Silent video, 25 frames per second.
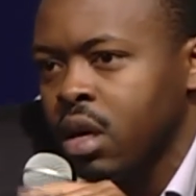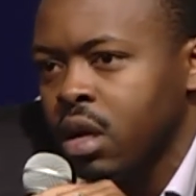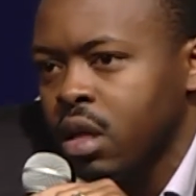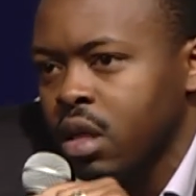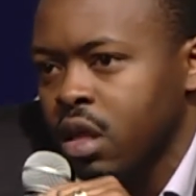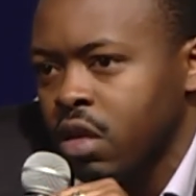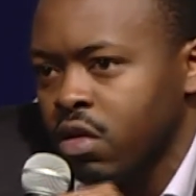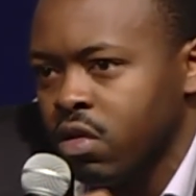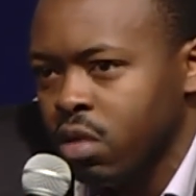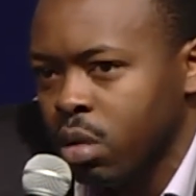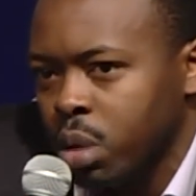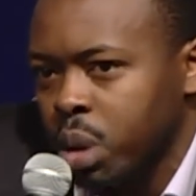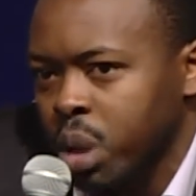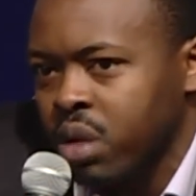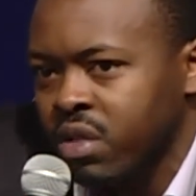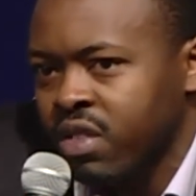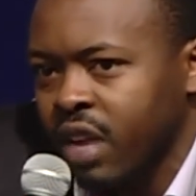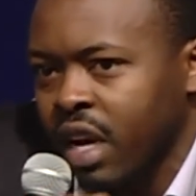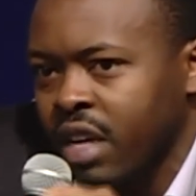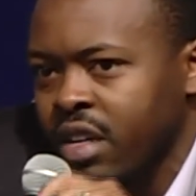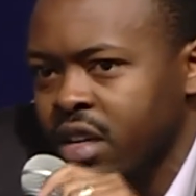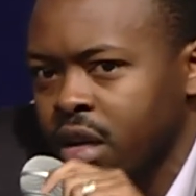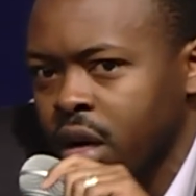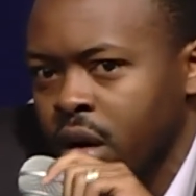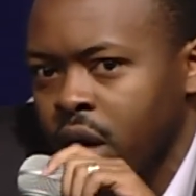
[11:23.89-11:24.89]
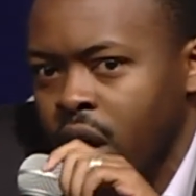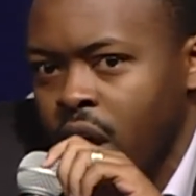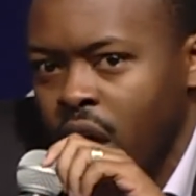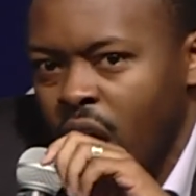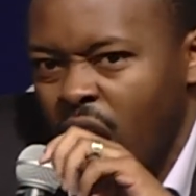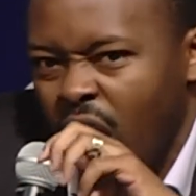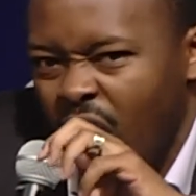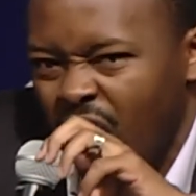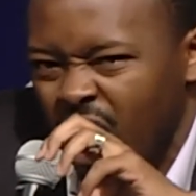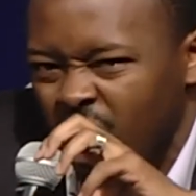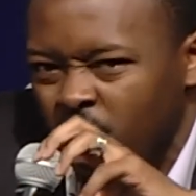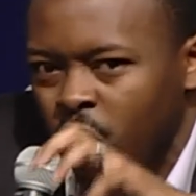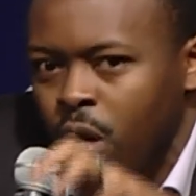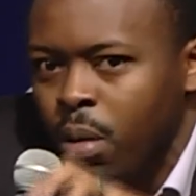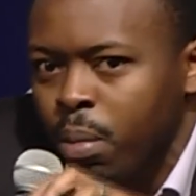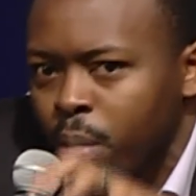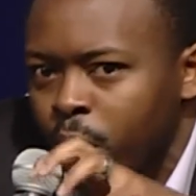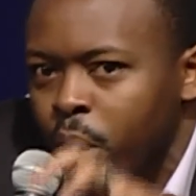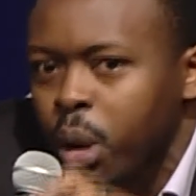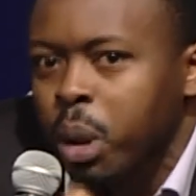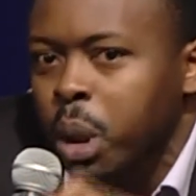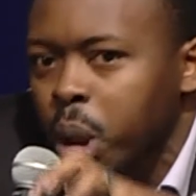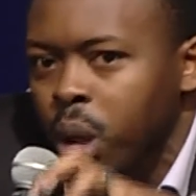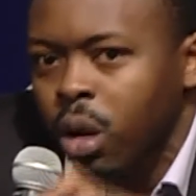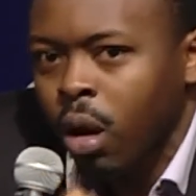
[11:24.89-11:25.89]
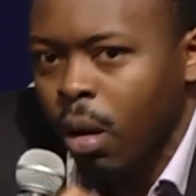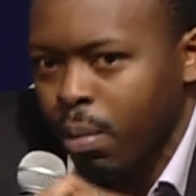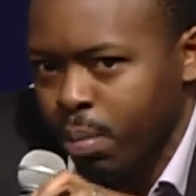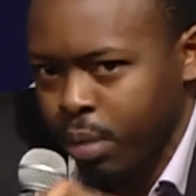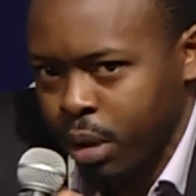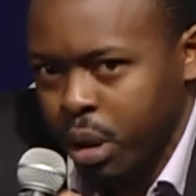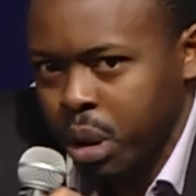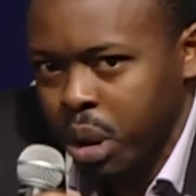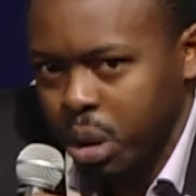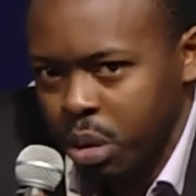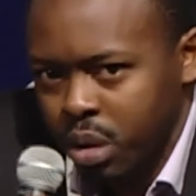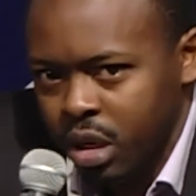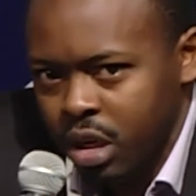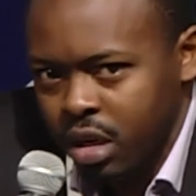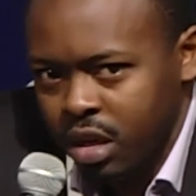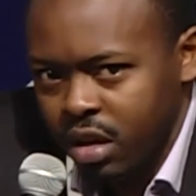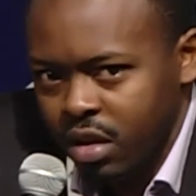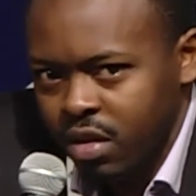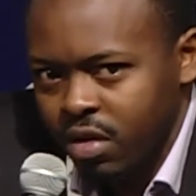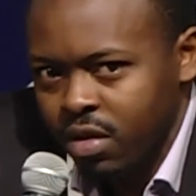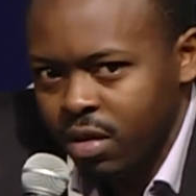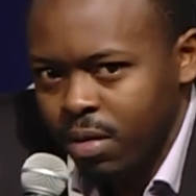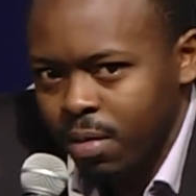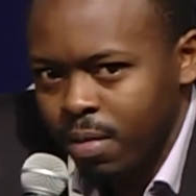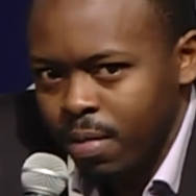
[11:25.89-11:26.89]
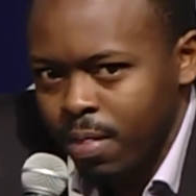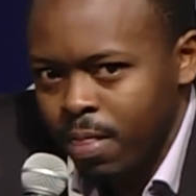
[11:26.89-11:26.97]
the social sector, and commercial opportunities.